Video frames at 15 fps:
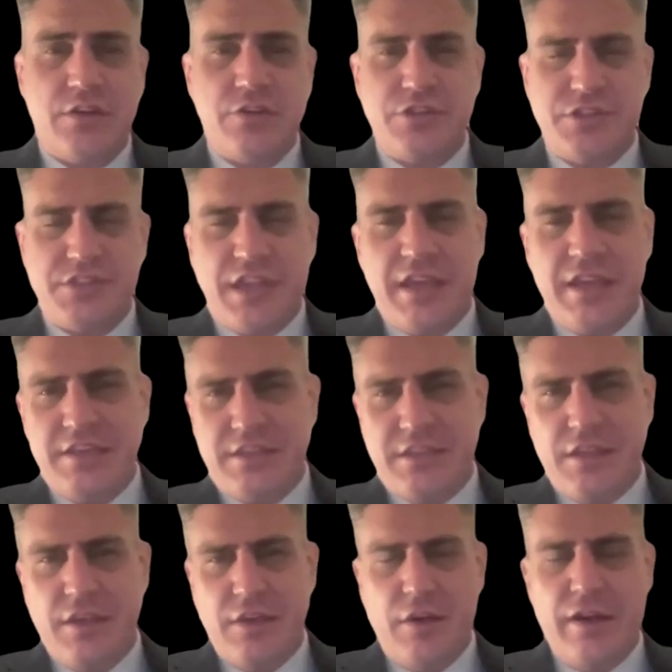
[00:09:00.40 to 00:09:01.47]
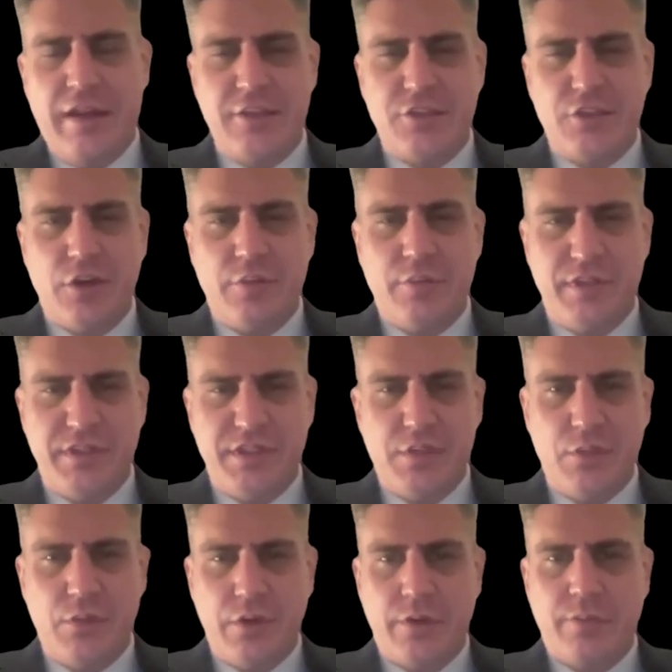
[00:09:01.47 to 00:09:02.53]
aren't just HR busy
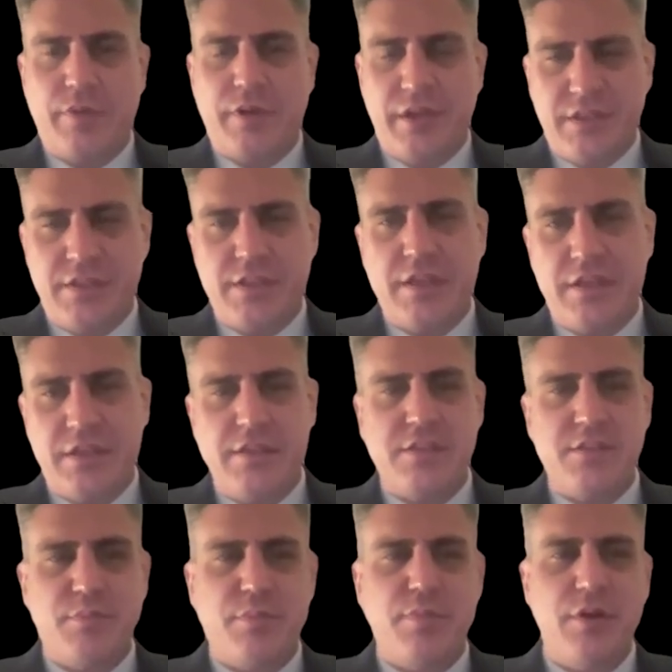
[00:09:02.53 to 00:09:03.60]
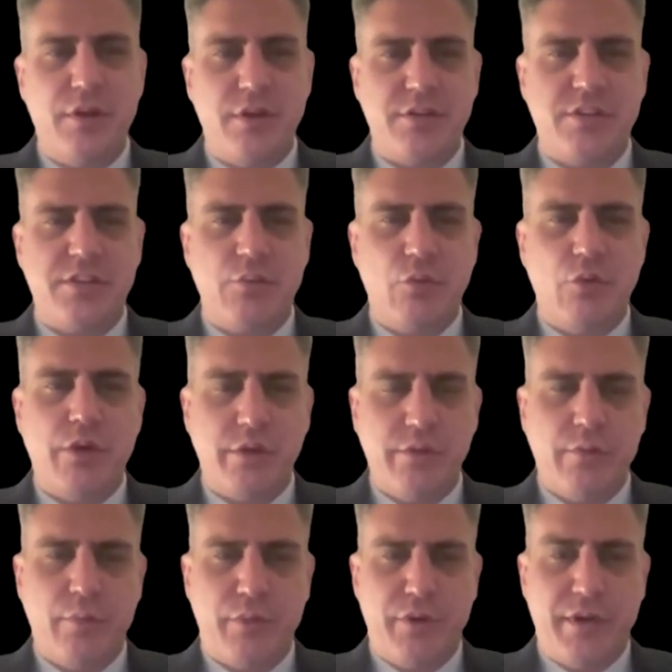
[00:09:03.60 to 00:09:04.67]
work, but it is somewhat
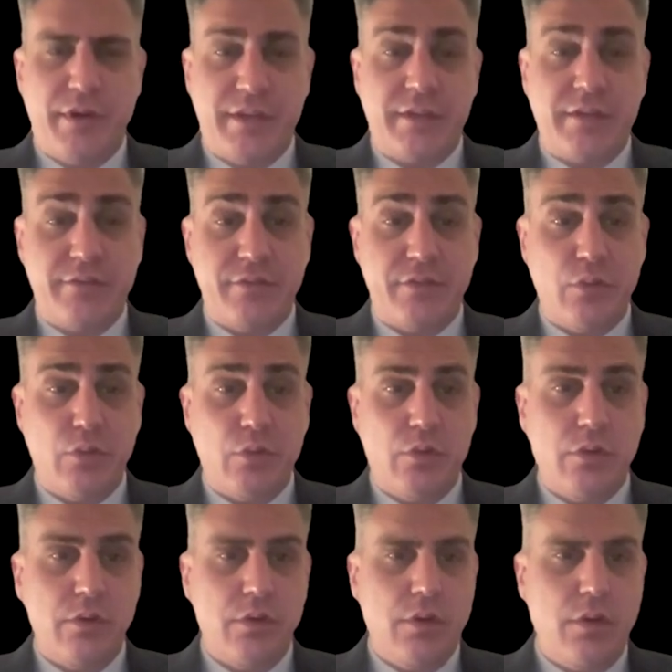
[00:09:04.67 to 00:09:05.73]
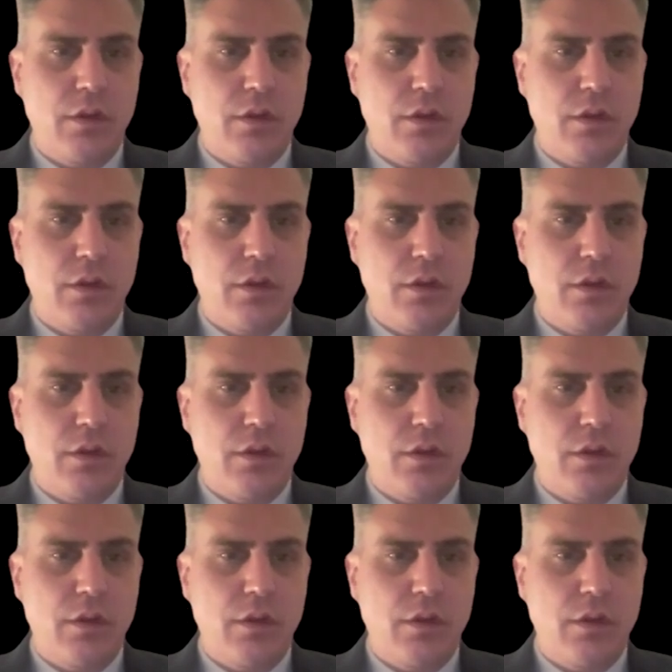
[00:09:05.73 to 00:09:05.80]
of a predictive tool.